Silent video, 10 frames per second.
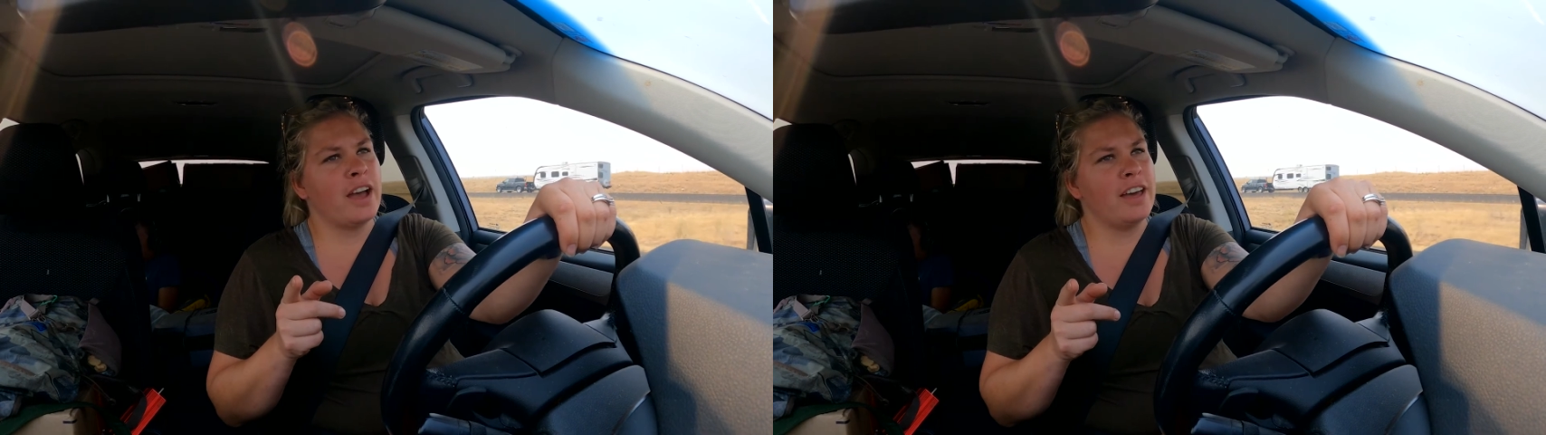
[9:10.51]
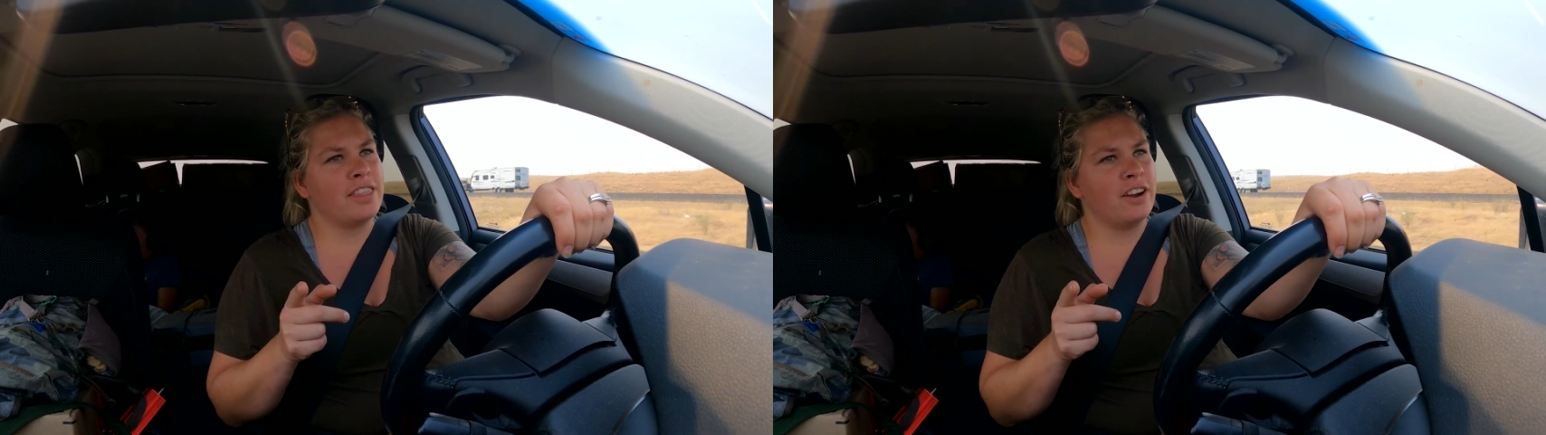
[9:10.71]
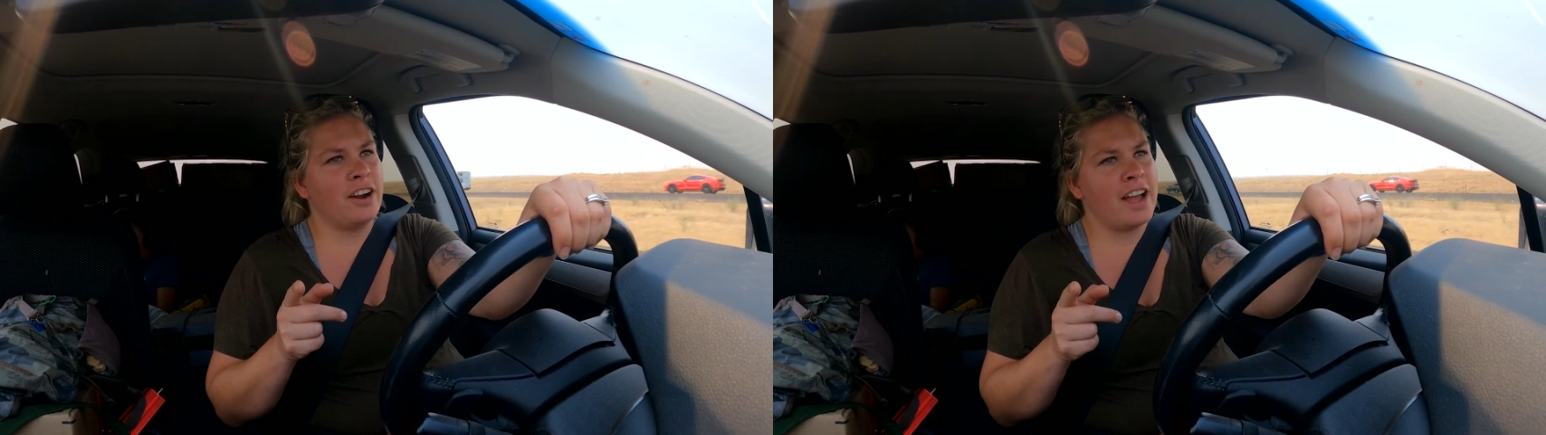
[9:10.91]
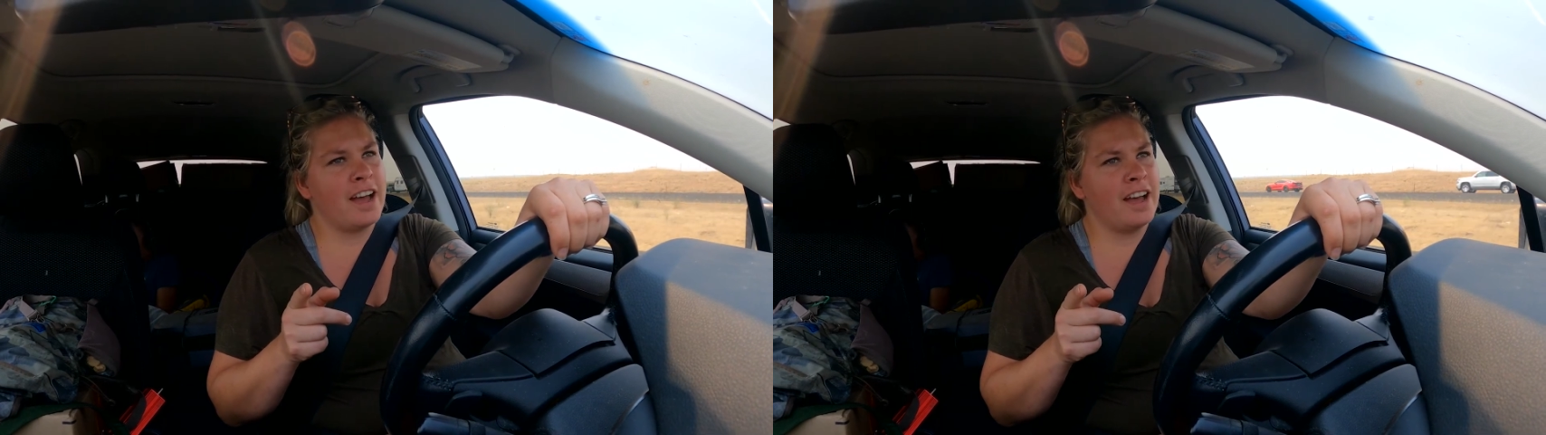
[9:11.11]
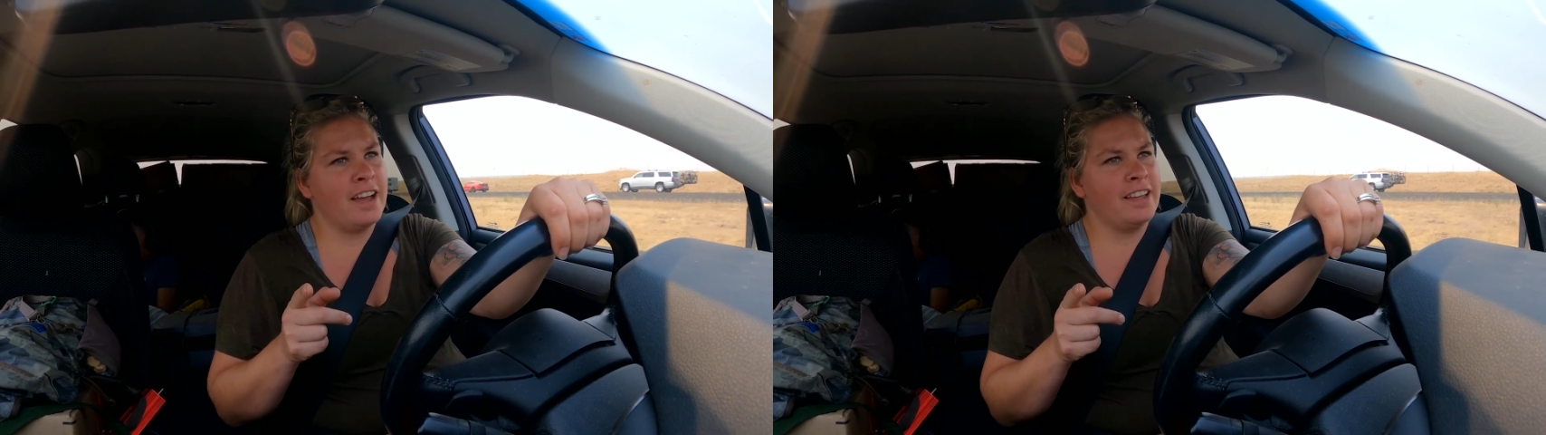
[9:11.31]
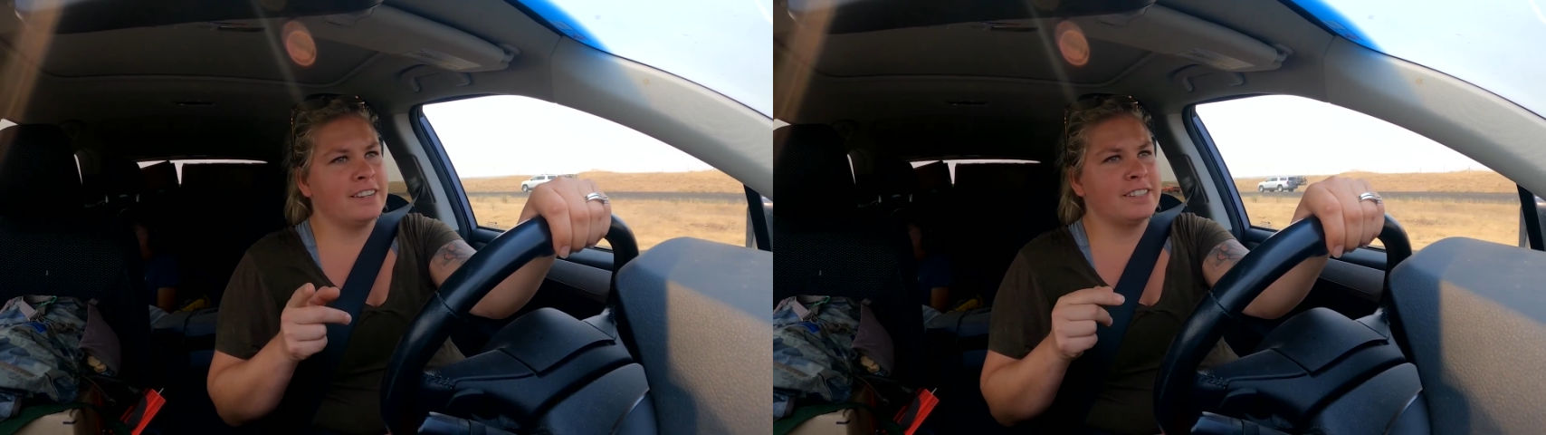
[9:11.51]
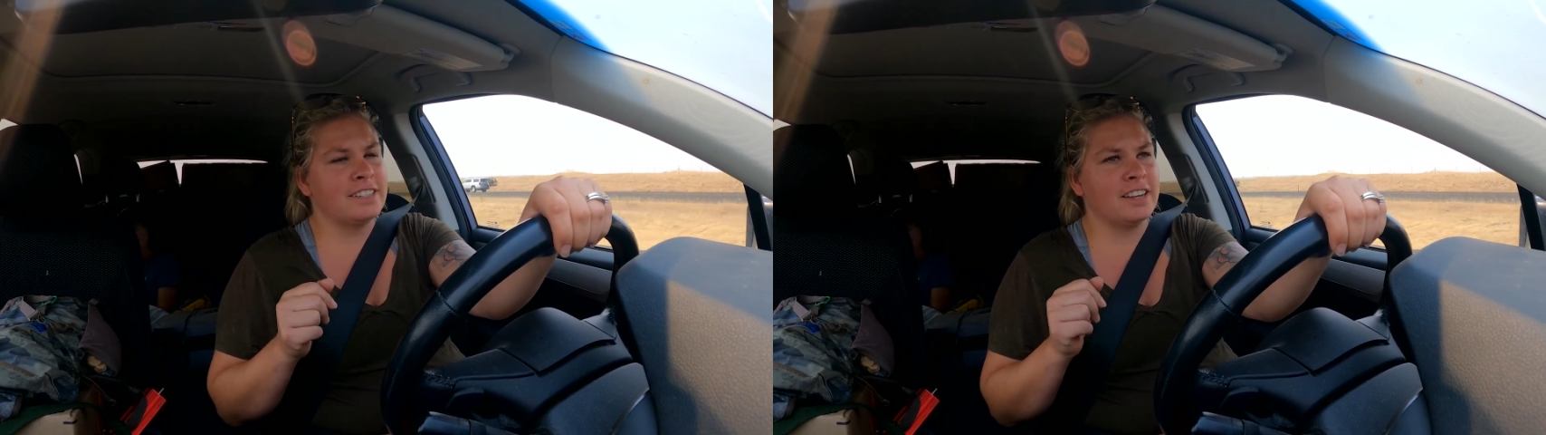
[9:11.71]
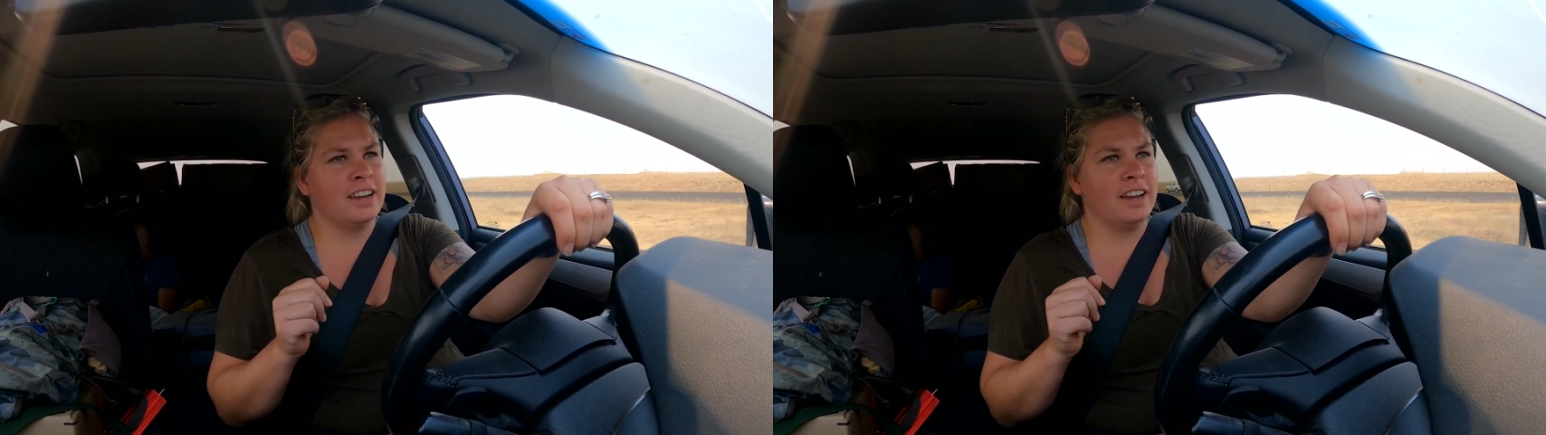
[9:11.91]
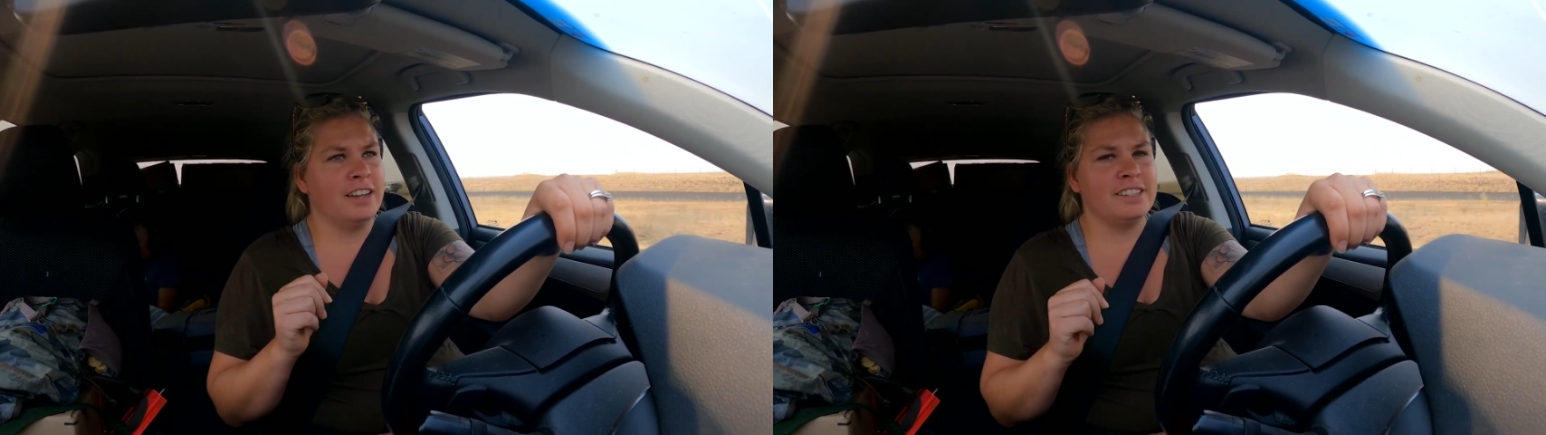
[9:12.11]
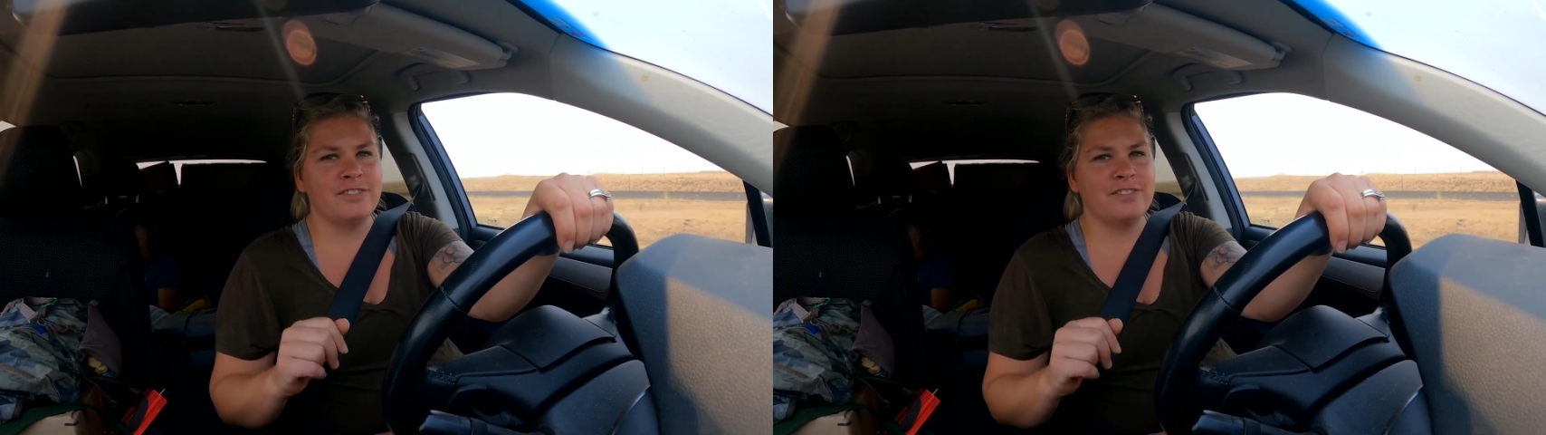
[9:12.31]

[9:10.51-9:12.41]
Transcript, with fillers: Heather at uh,